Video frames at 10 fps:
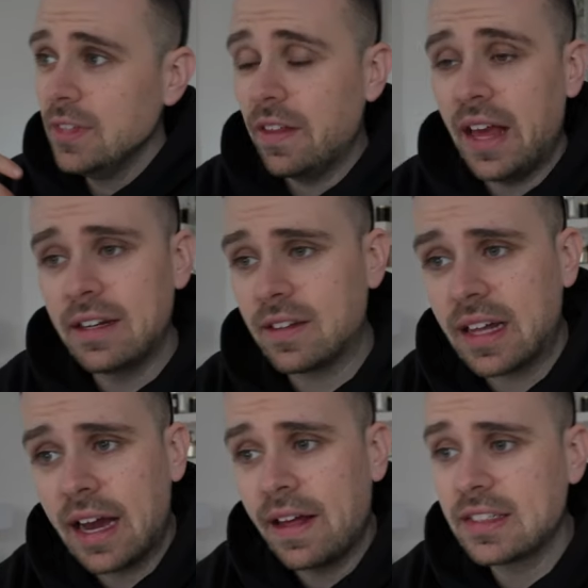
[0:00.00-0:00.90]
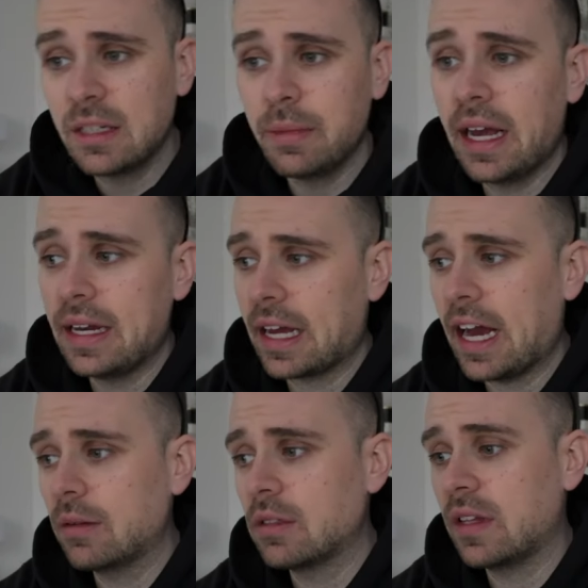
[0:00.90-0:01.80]
At the end of the day, they're simulated
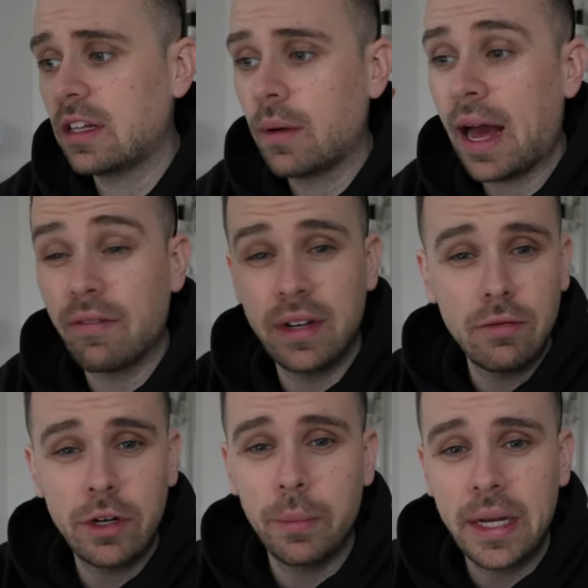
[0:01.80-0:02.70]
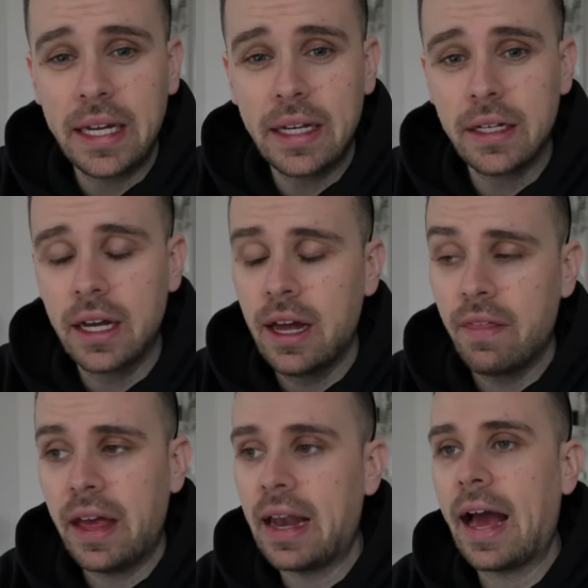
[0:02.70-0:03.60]
accounts and they don't have any real meaning.
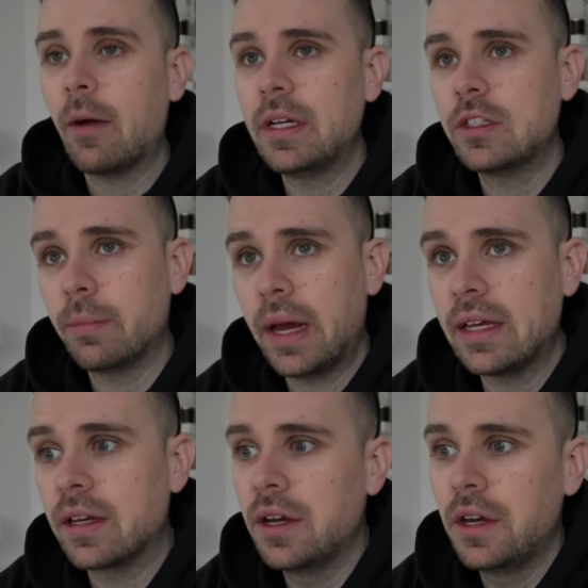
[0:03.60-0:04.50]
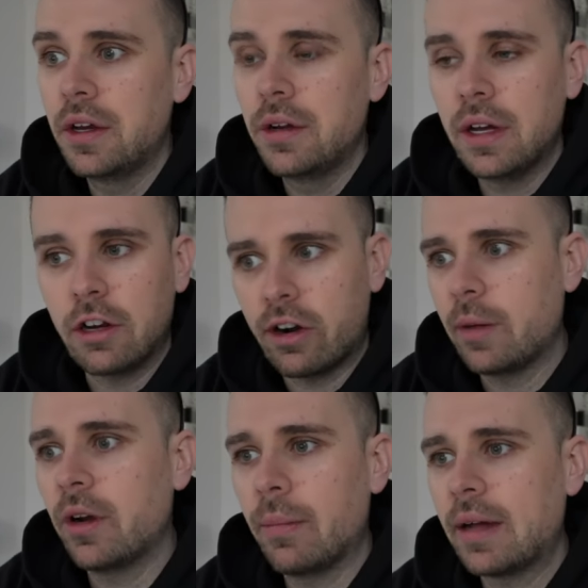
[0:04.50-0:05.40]
They allow me to make
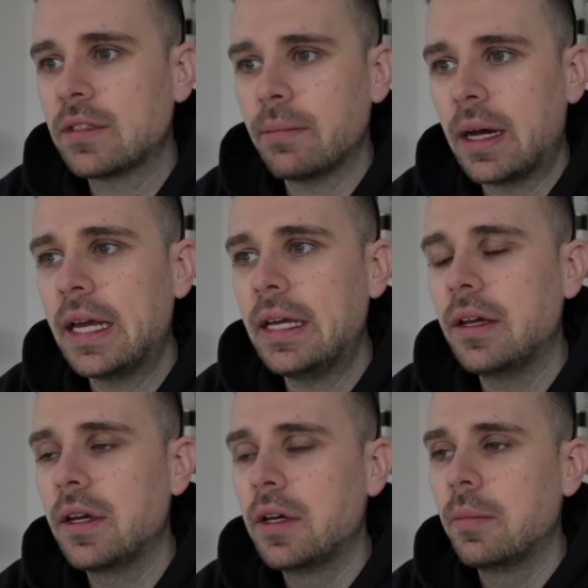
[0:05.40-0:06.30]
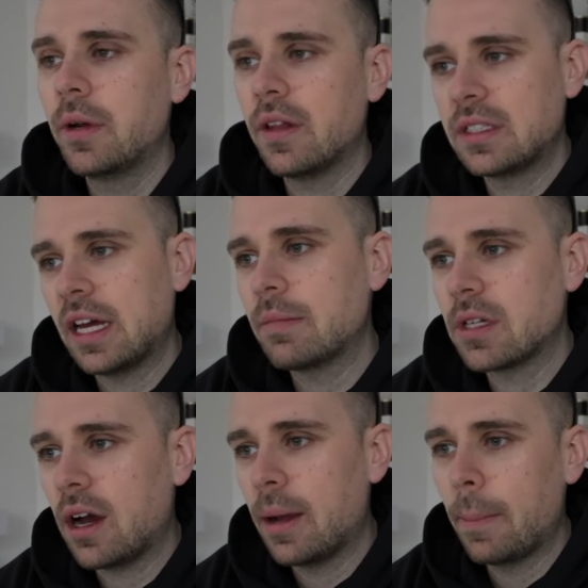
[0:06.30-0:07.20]
incredible amounts of money, but at the same
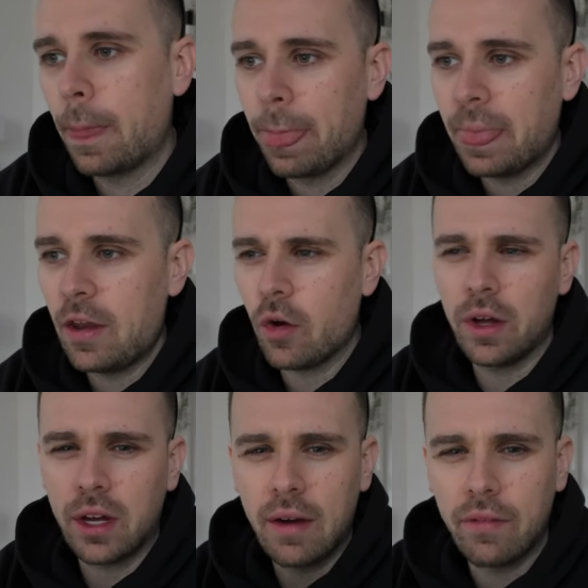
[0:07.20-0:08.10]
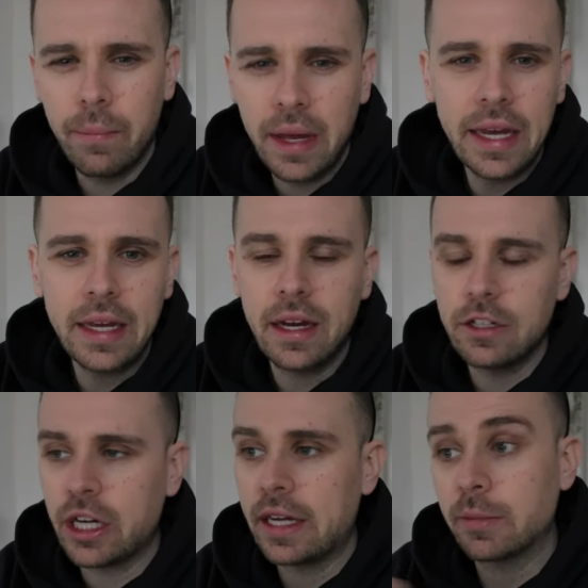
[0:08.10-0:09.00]
time, they're not going to govern me
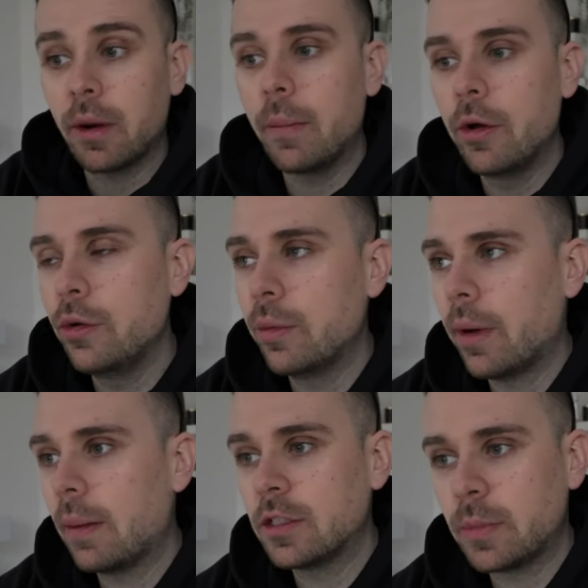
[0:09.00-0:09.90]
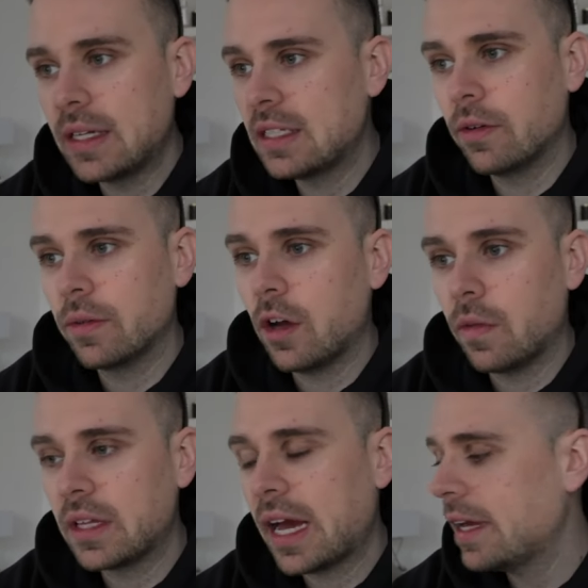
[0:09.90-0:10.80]
and change my mood and my perspective on
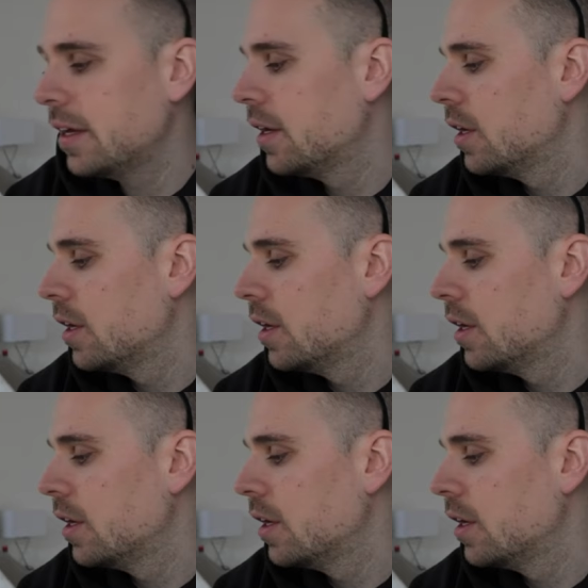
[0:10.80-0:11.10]
the day.